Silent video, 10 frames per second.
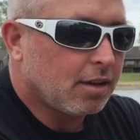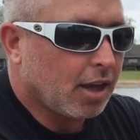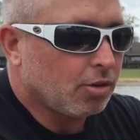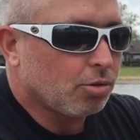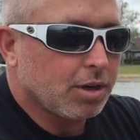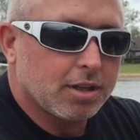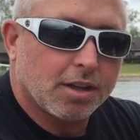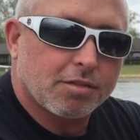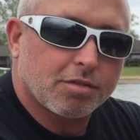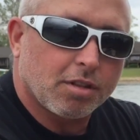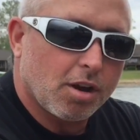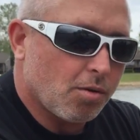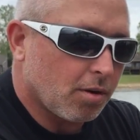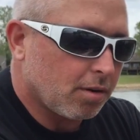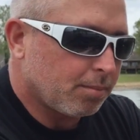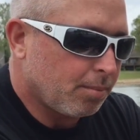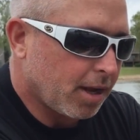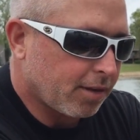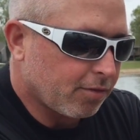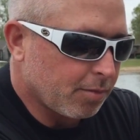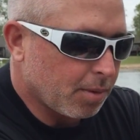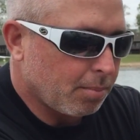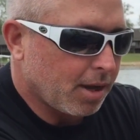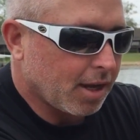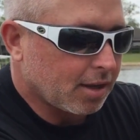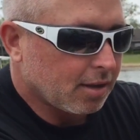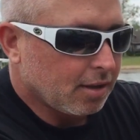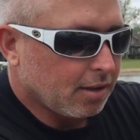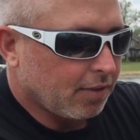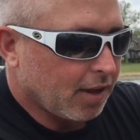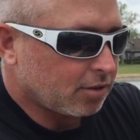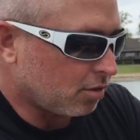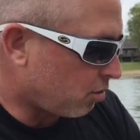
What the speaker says: and reel it slower back from the bank. That's a